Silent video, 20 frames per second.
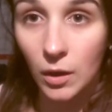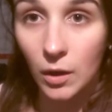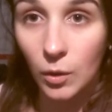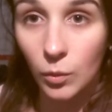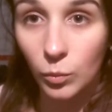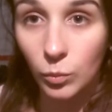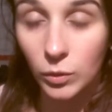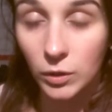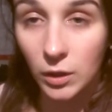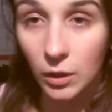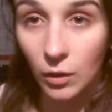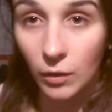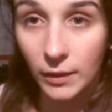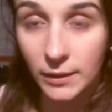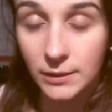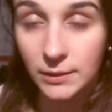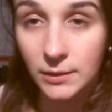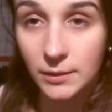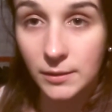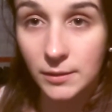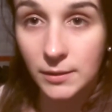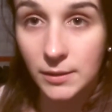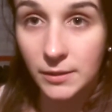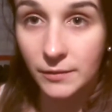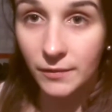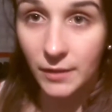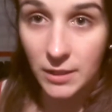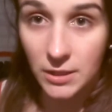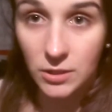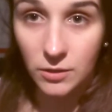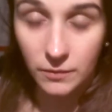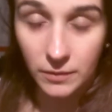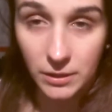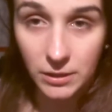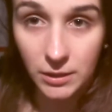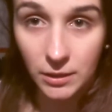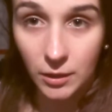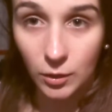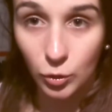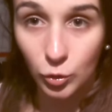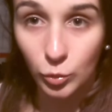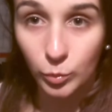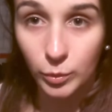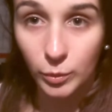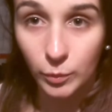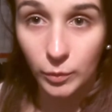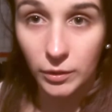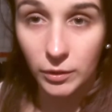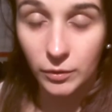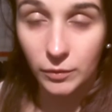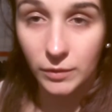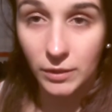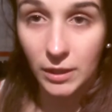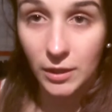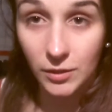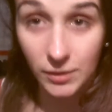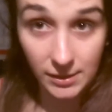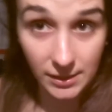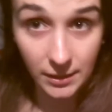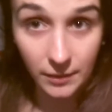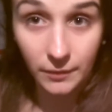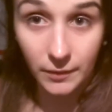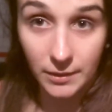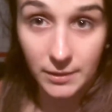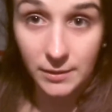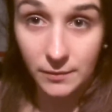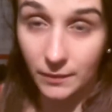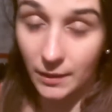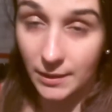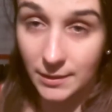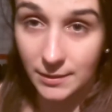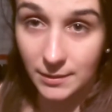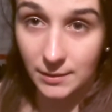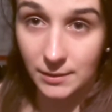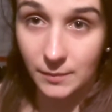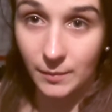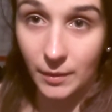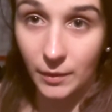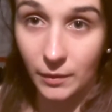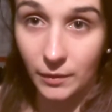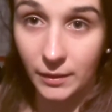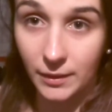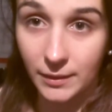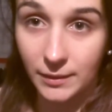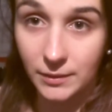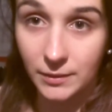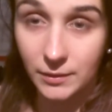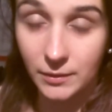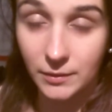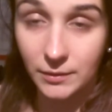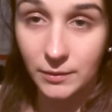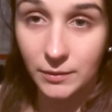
would like to venture into the corporate world, because there is reasons behind